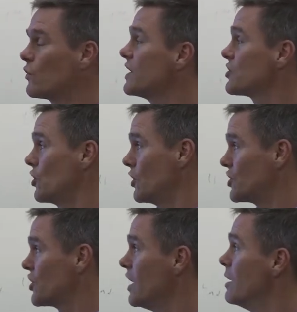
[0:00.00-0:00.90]

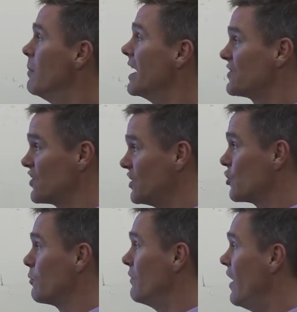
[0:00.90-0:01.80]
research by
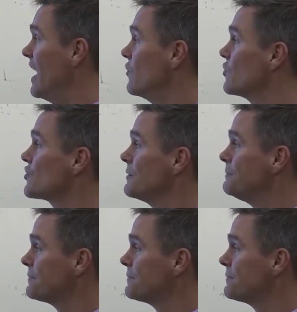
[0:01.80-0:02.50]
sensor providers.